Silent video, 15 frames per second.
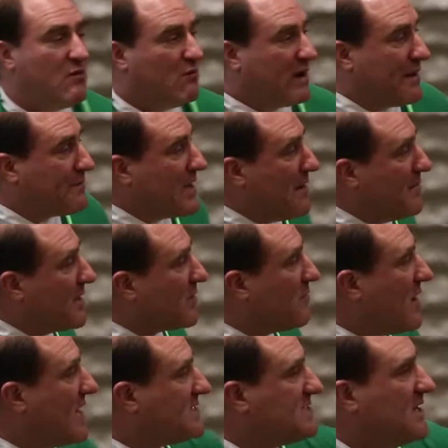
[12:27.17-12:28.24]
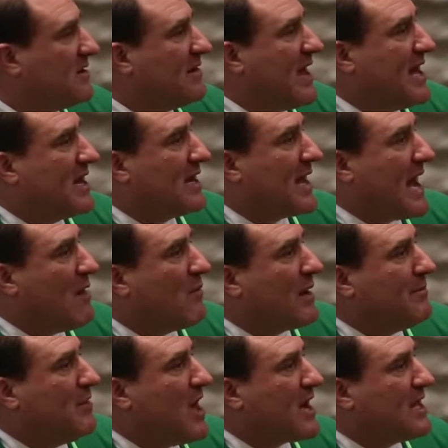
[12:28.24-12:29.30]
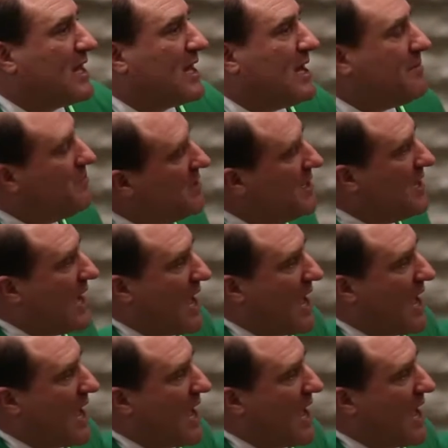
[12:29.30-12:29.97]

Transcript: When I'm coming across here late at night, when I'm walking up,